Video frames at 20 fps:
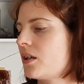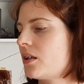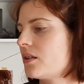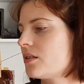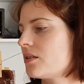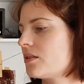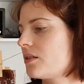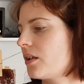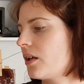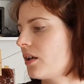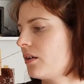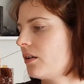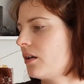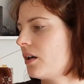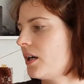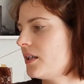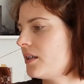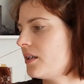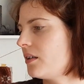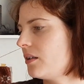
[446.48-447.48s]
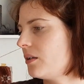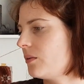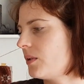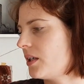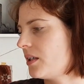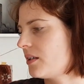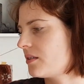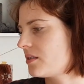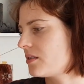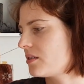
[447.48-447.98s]
So I don't know
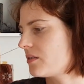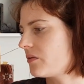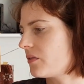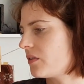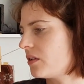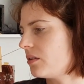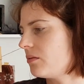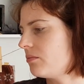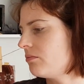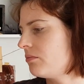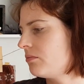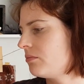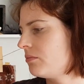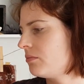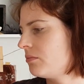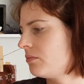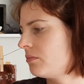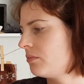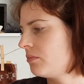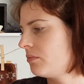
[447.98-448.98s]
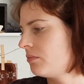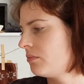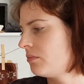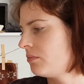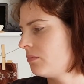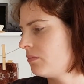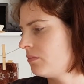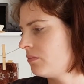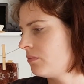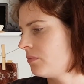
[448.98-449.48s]
where this is from.
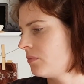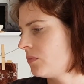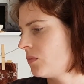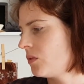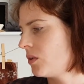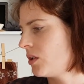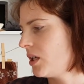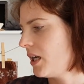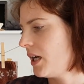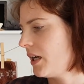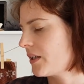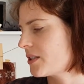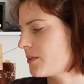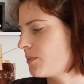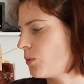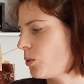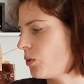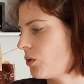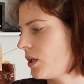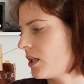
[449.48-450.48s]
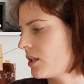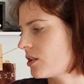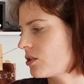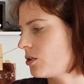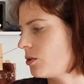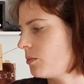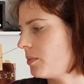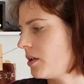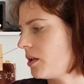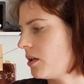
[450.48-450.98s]
Exmoor
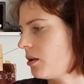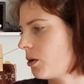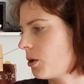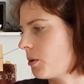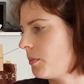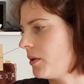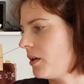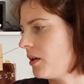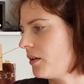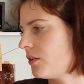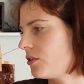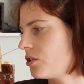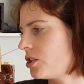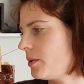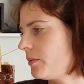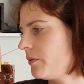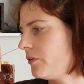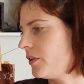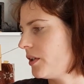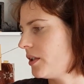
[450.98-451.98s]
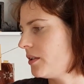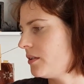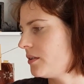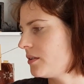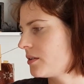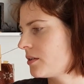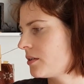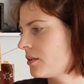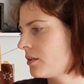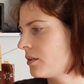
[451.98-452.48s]
National Park Partnership
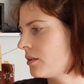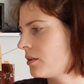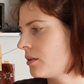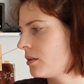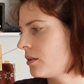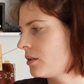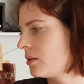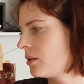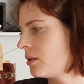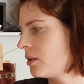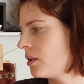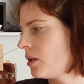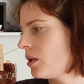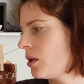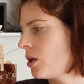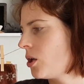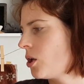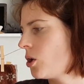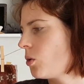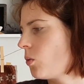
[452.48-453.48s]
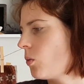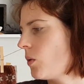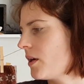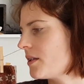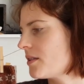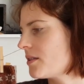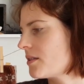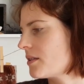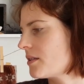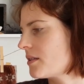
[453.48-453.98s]
Fund.
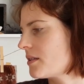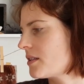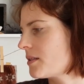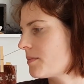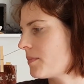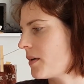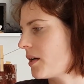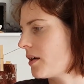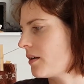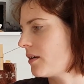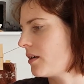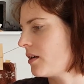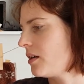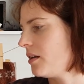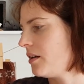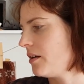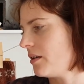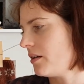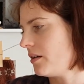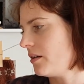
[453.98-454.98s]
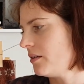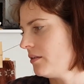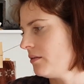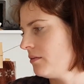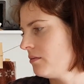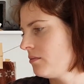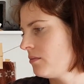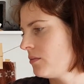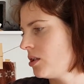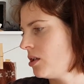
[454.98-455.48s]
Worsted spun yarn,
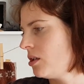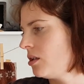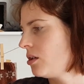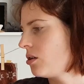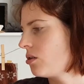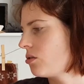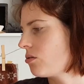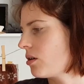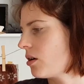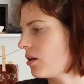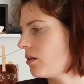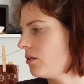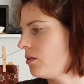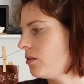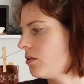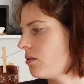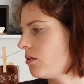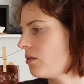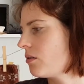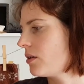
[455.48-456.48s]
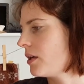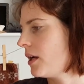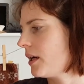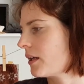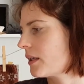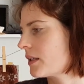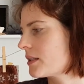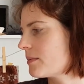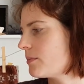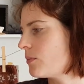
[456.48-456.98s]
grown on
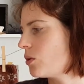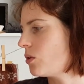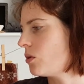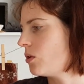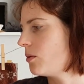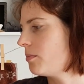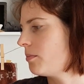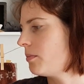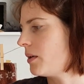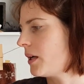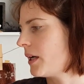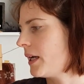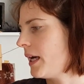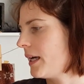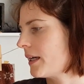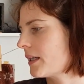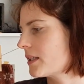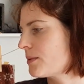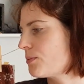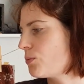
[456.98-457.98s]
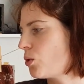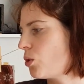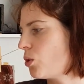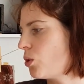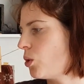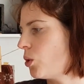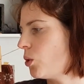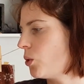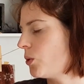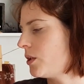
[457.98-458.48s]
Exmoor by Exmoor
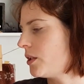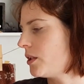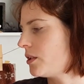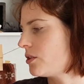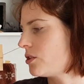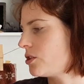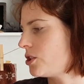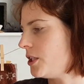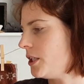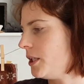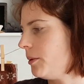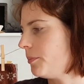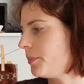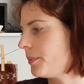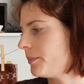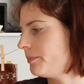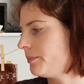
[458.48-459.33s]
Horn Sheep.